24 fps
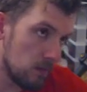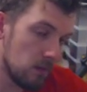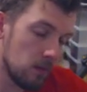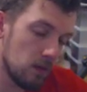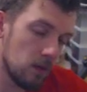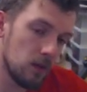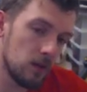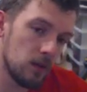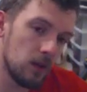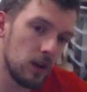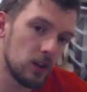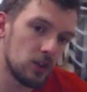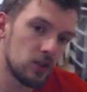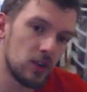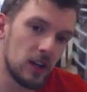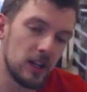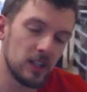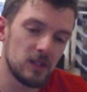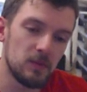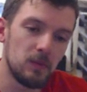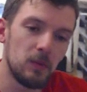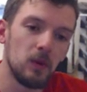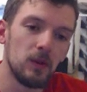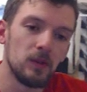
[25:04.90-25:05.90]
like
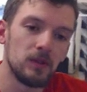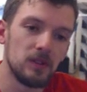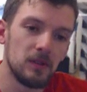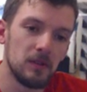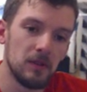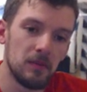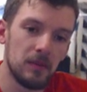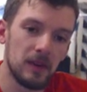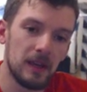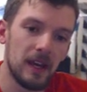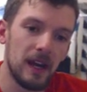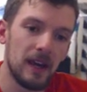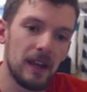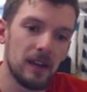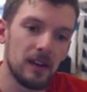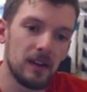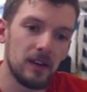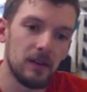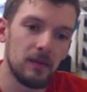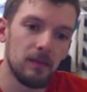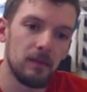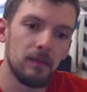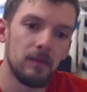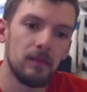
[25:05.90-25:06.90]
transporting the
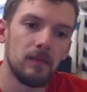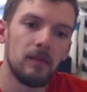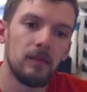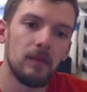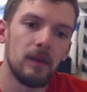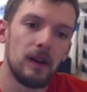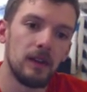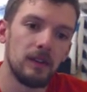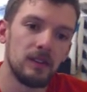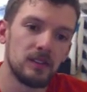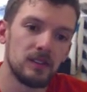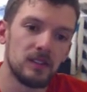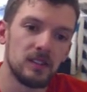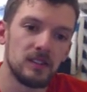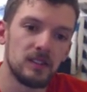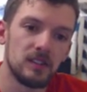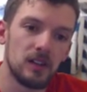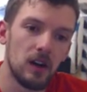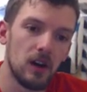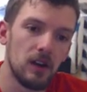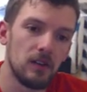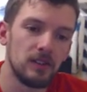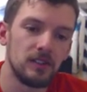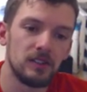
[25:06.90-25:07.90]
Mechanicum and the
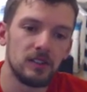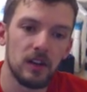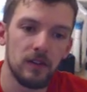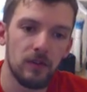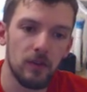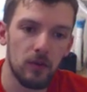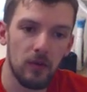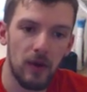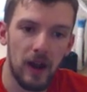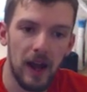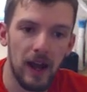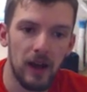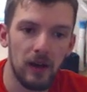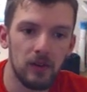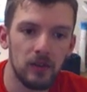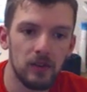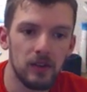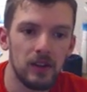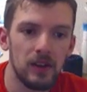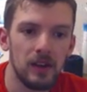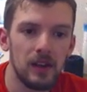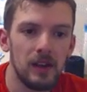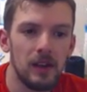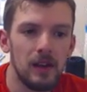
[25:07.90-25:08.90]
Skitarii stuff around,
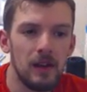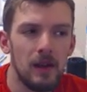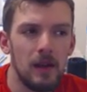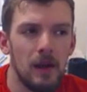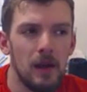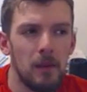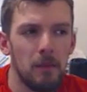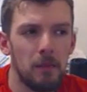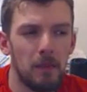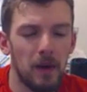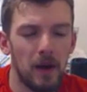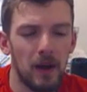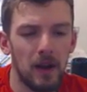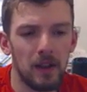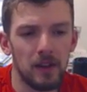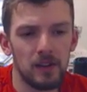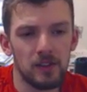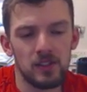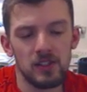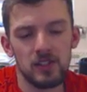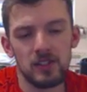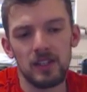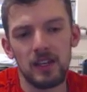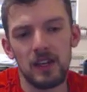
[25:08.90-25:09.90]
but
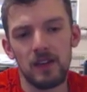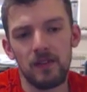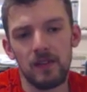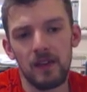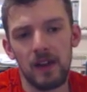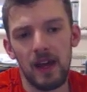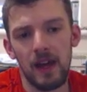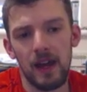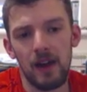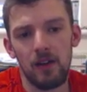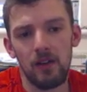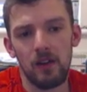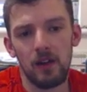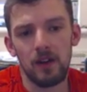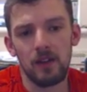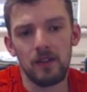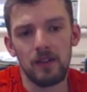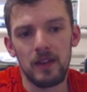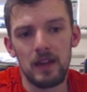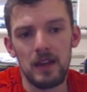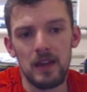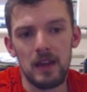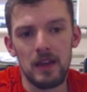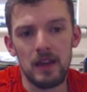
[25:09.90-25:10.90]
just given how like
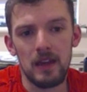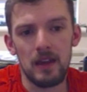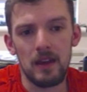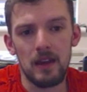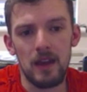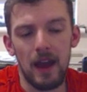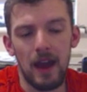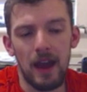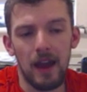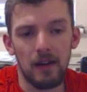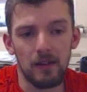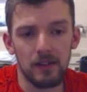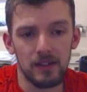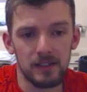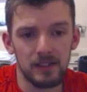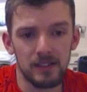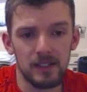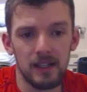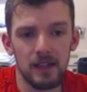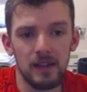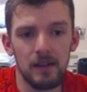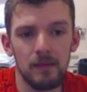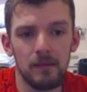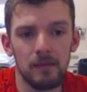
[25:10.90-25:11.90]
the
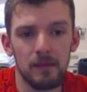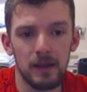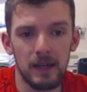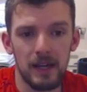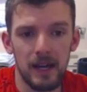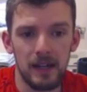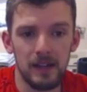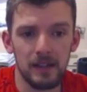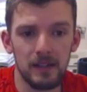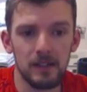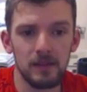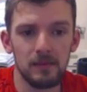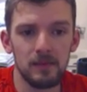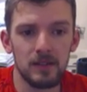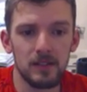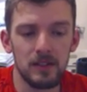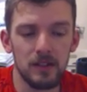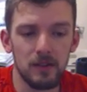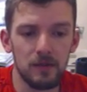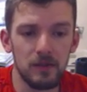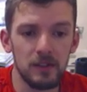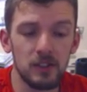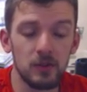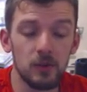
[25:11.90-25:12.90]
Heresy Mechanicum
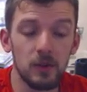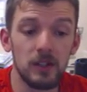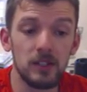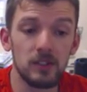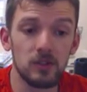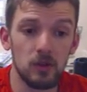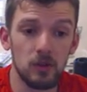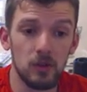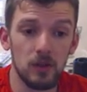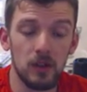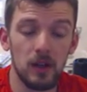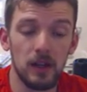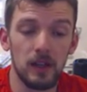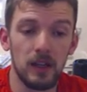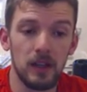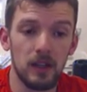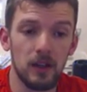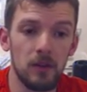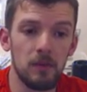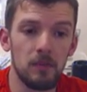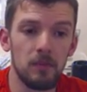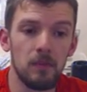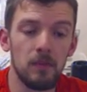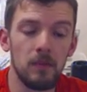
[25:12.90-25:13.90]
stuff is, where it's all like, you know,
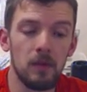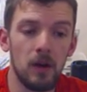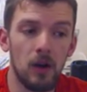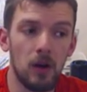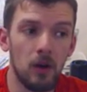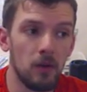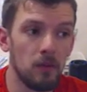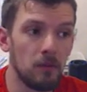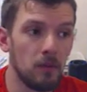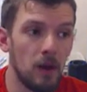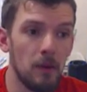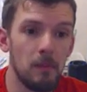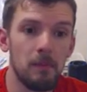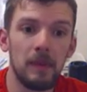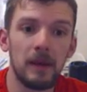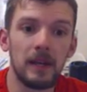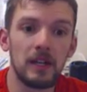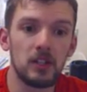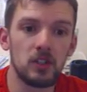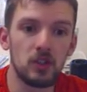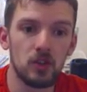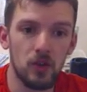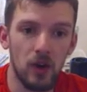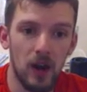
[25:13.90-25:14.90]
on like big
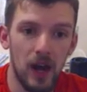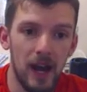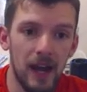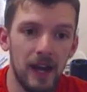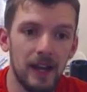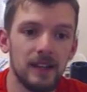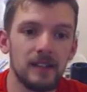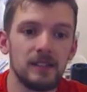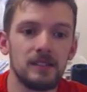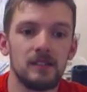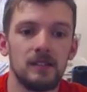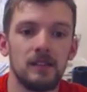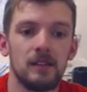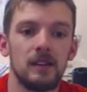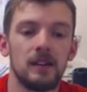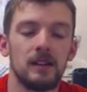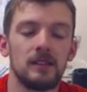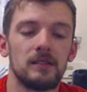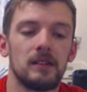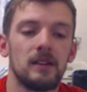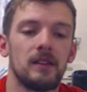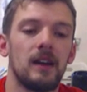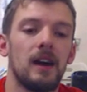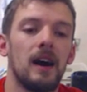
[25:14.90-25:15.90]
tracks and things
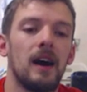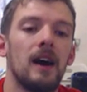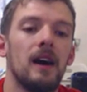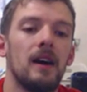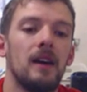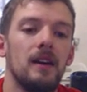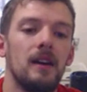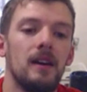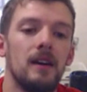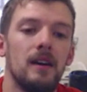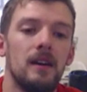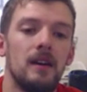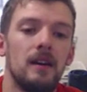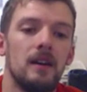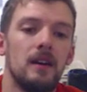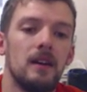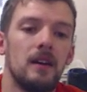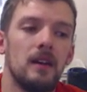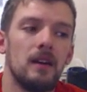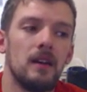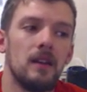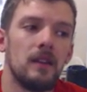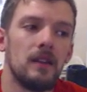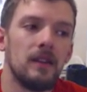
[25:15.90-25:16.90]
like that,
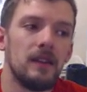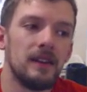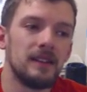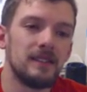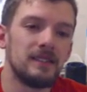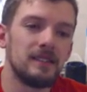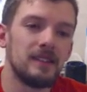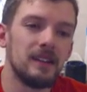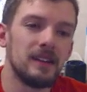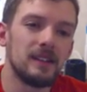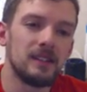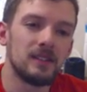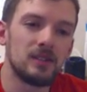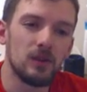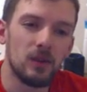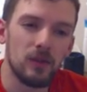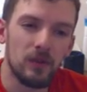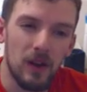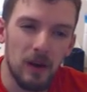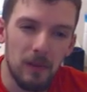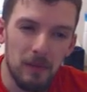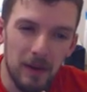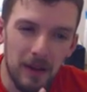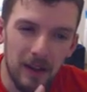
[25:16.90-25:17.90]
this thing sort of
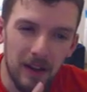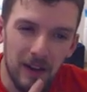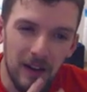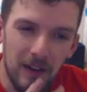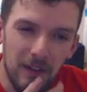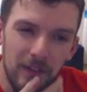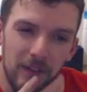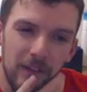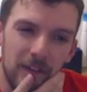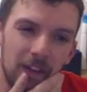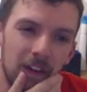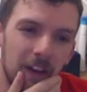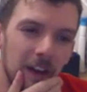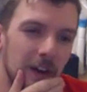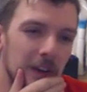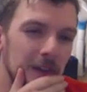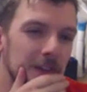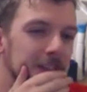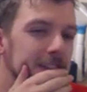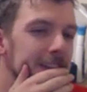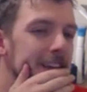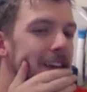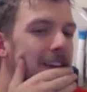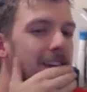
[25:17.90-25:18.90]
like being like a
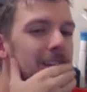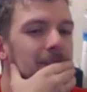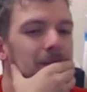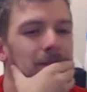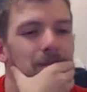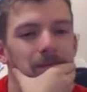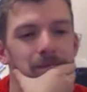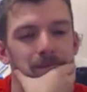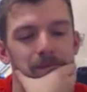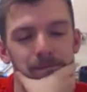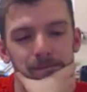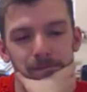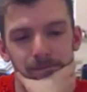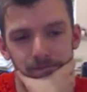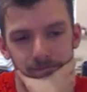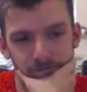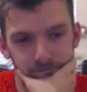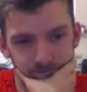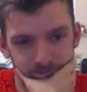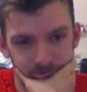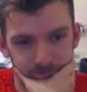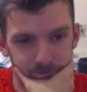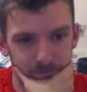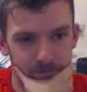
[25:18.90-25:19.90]
floating
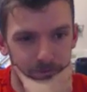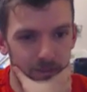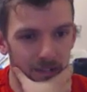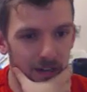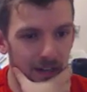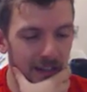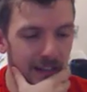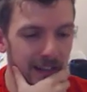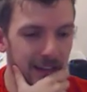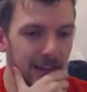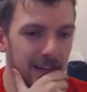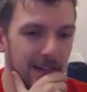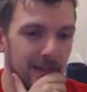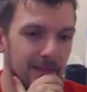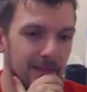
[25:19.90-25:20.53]
like